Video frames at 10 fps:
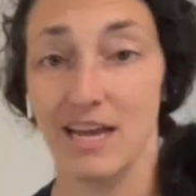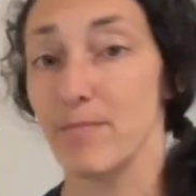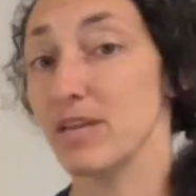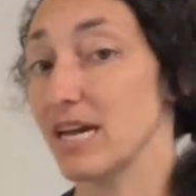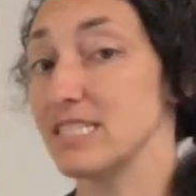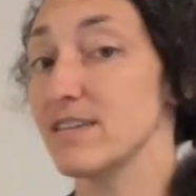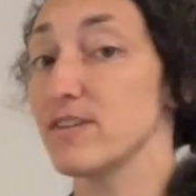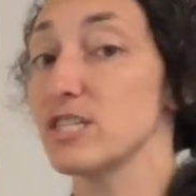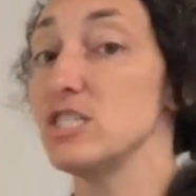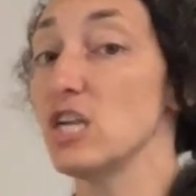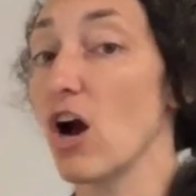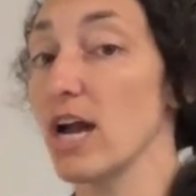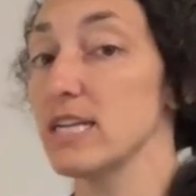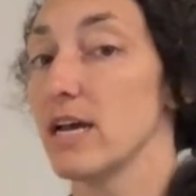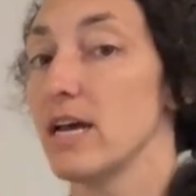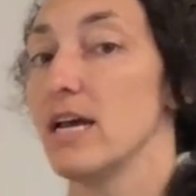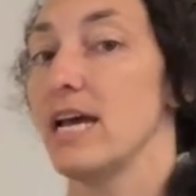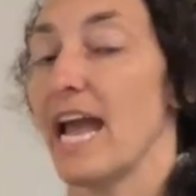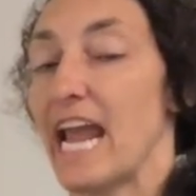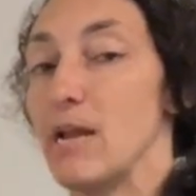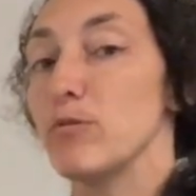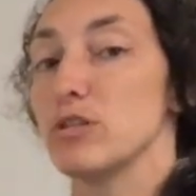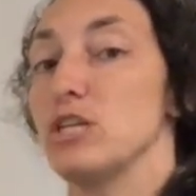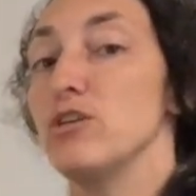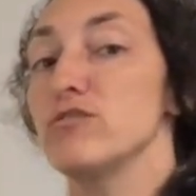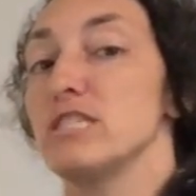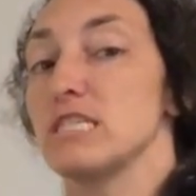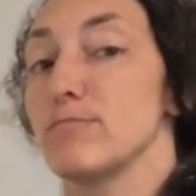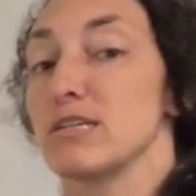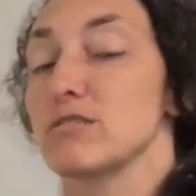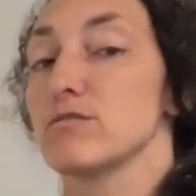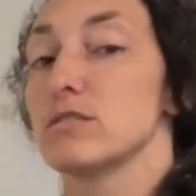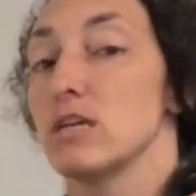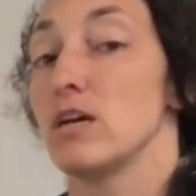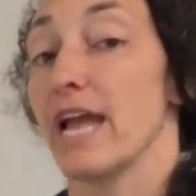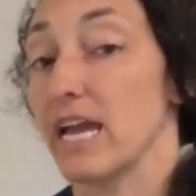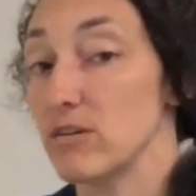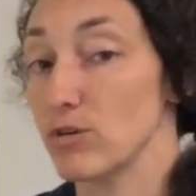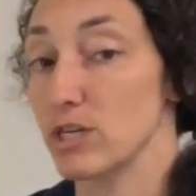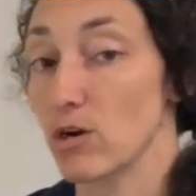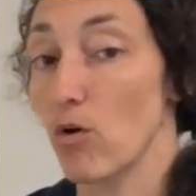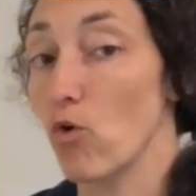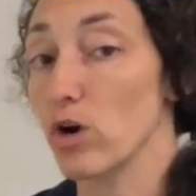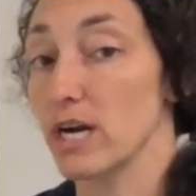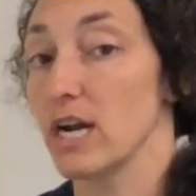Because if you're not able to use these muscles and or your core,